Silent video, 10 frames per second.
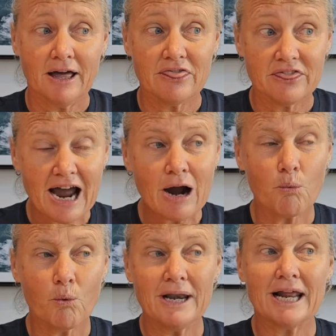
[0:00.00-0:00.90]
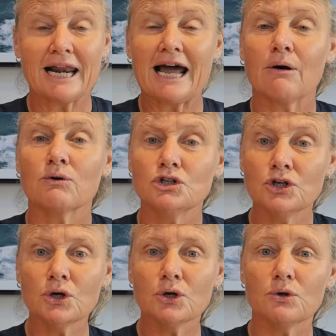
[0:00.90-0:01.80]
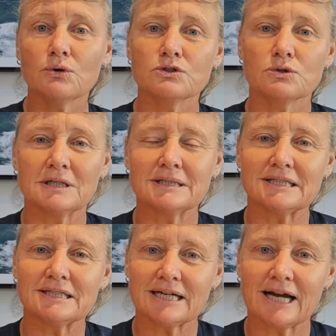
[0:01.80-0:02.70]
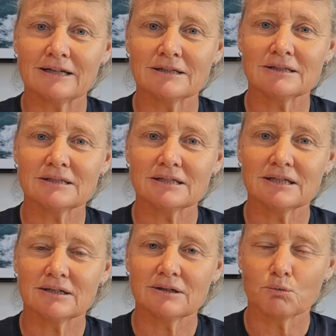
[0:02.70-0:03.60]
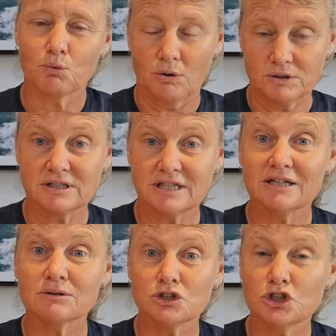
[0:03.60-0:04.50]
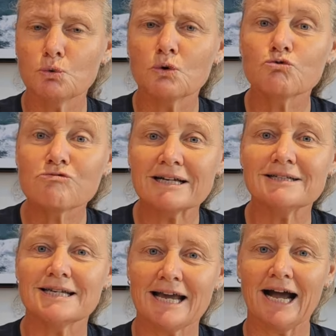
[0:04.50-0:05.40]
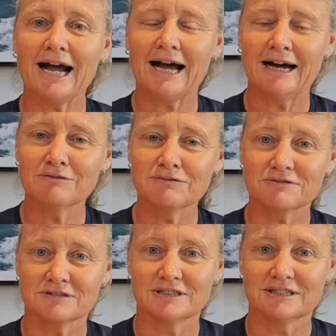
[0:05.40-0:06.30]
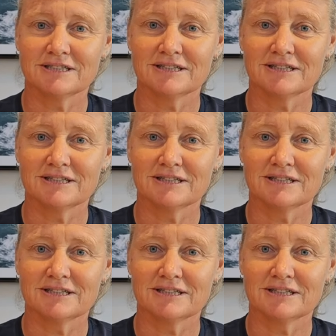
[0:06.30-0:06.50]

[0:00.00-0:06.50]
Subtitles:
And that will allow you to understand what skills you already have